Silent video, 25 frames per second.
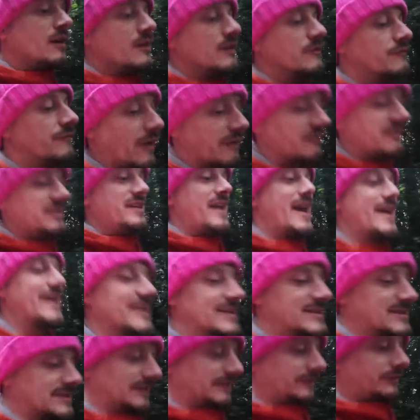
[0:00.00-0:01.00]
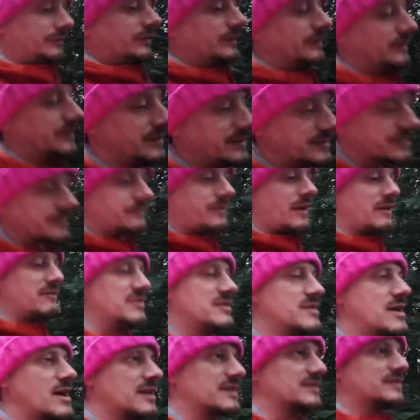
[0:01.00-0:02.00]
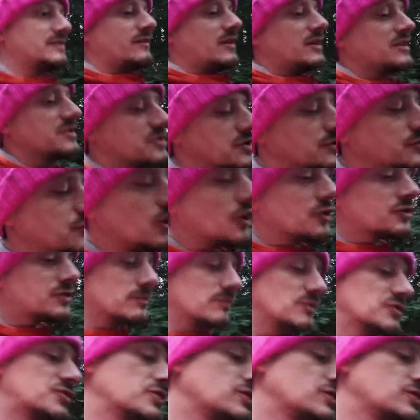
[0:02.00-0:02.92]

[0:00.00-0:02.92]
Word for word: very negative. It's a very negative energy. Not so much